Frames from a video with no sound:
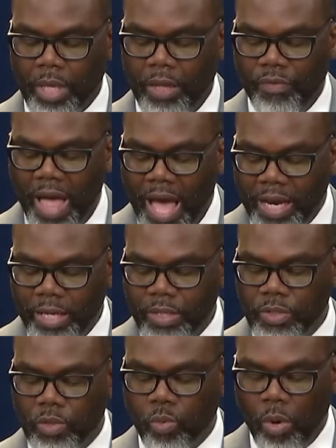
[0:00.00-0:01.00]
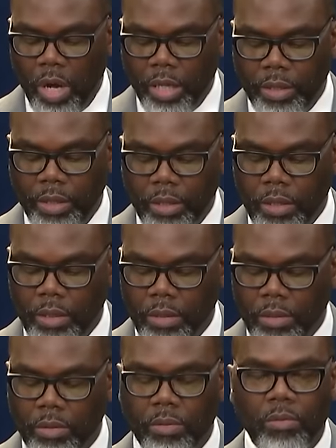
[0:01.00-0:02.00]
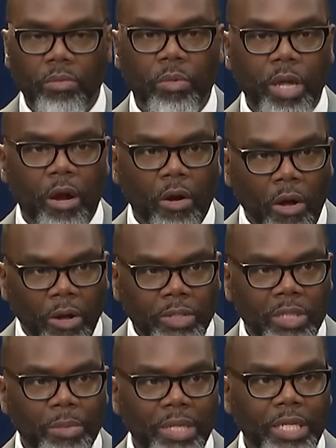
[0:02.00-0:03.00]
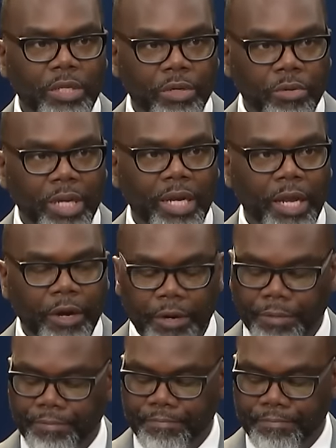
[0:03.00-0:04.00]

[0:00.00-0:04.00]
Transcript: And that is what we are ultimately doing here.